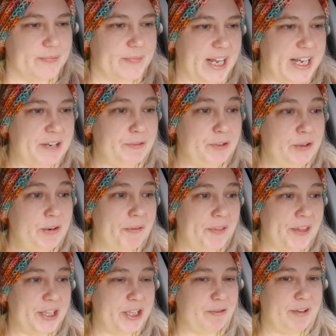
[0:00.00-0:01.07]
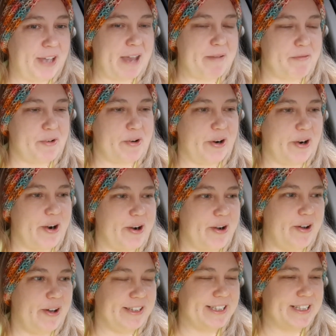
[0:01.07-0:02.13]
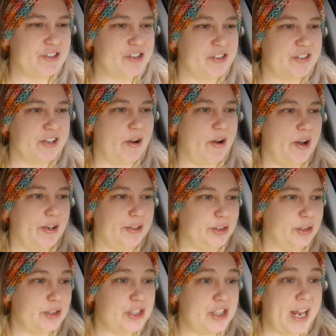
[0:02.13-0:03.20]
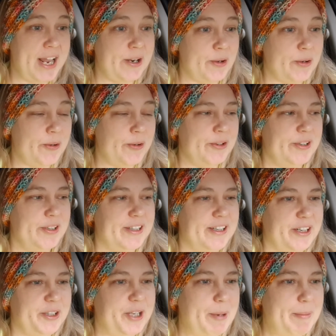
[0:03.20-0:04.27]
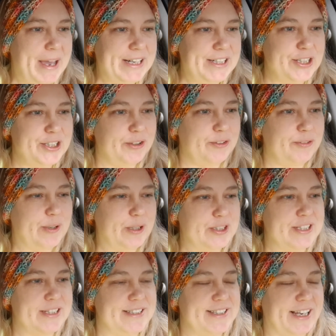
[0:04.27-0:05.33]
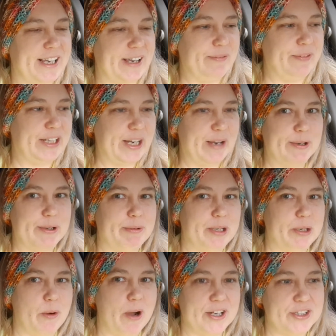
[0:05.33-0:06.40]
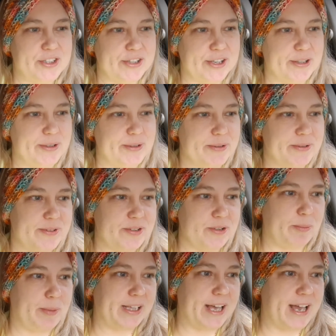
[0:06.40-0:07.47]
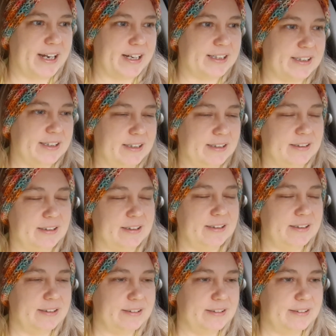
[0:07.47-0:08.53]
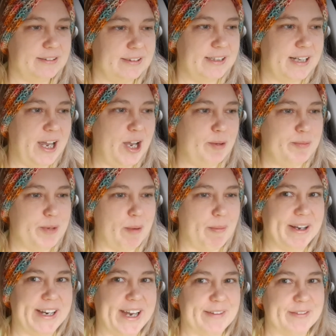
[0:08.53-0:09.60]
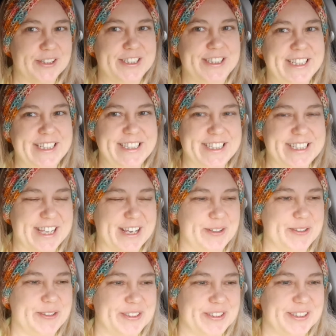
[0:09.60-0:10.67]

And if you don't think you've came far on your channel, go back to your first and second video and rewatch those. You'll be like, oh, I hope nobody ever sees those